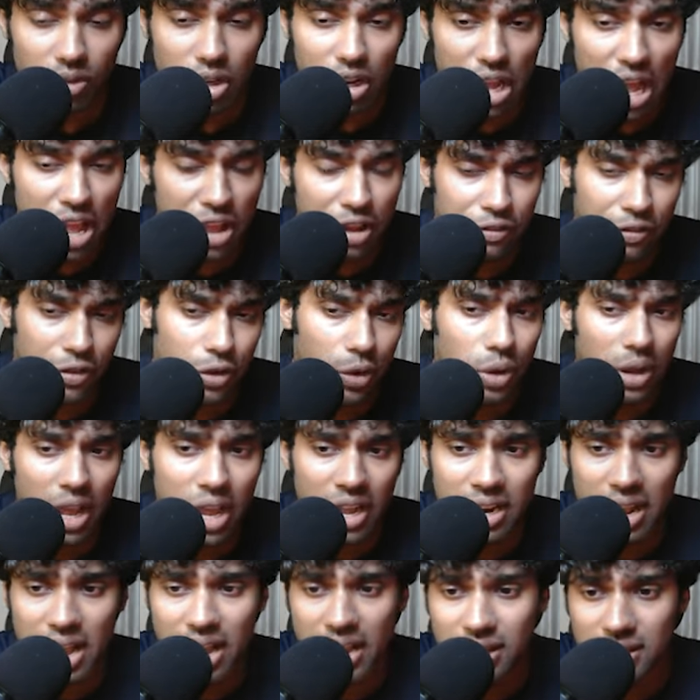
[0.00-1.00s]
if you
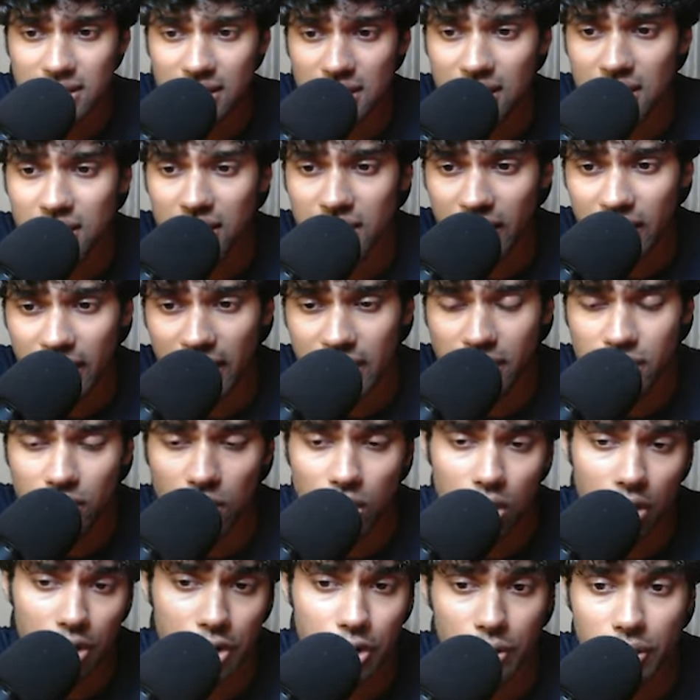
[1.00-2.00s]
can either create
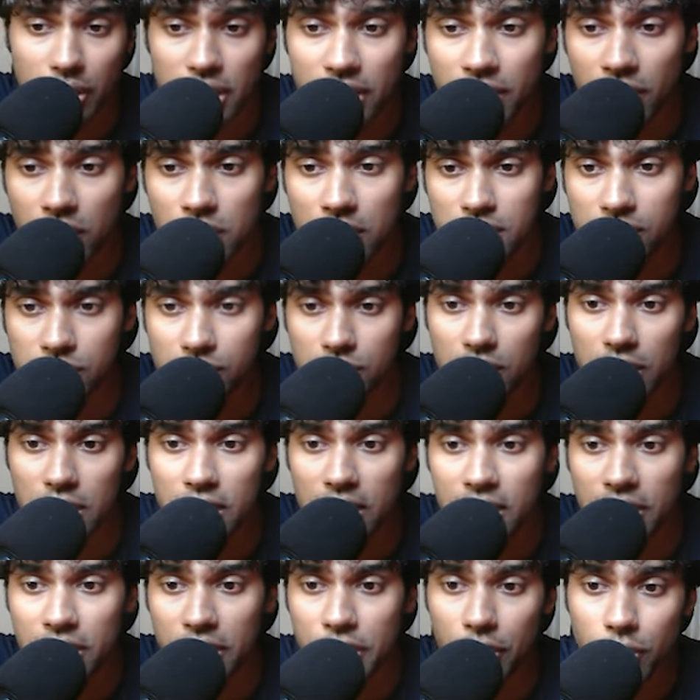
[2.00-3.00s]
or you can
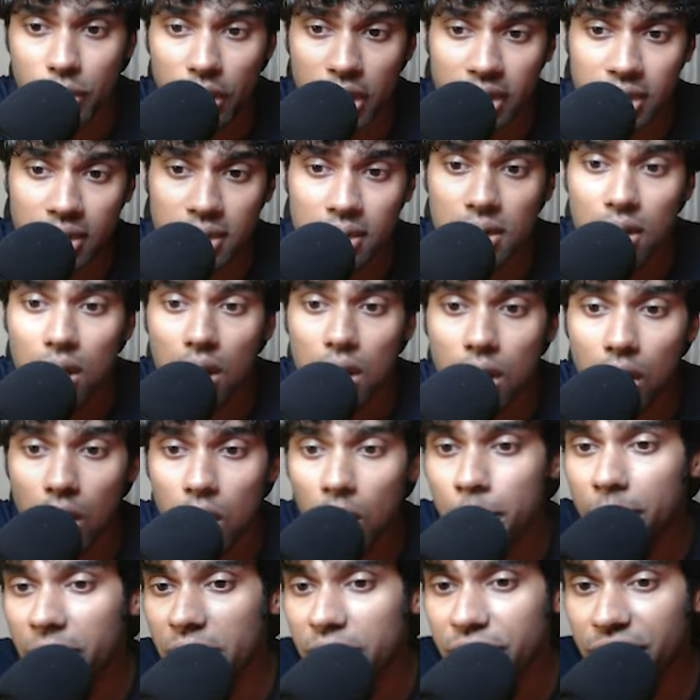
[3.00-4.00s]
also you can
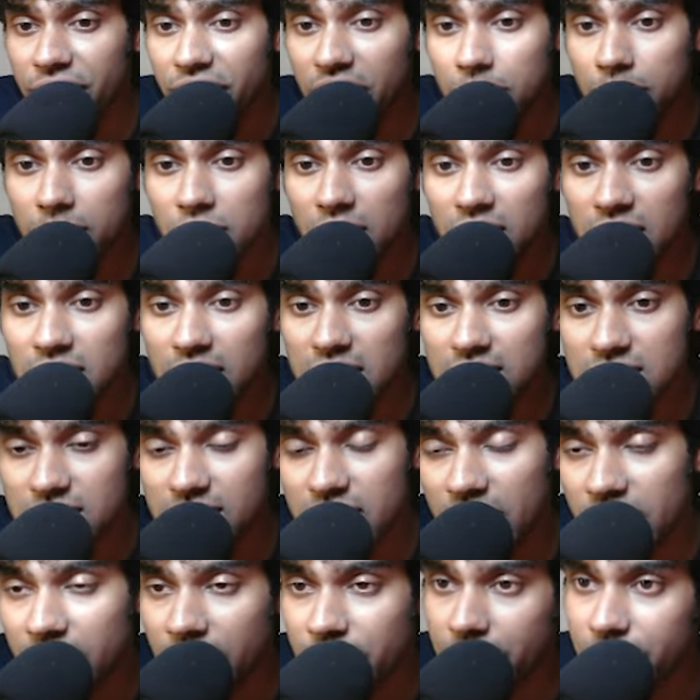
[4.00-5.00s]
open a Figma
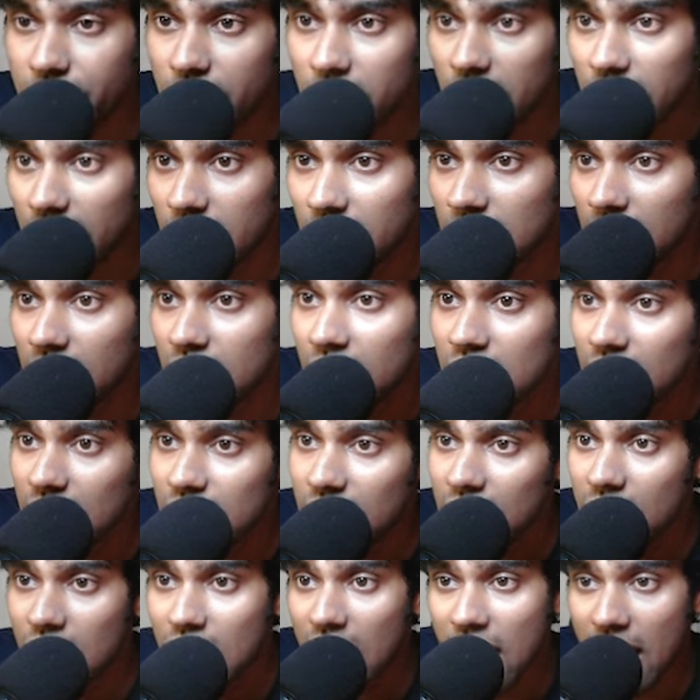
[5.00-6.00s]
design file.
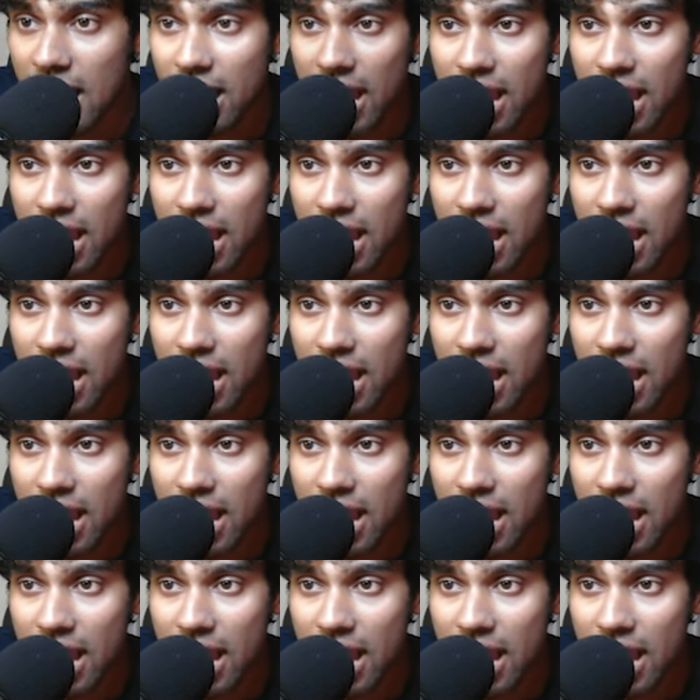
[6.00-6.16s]
I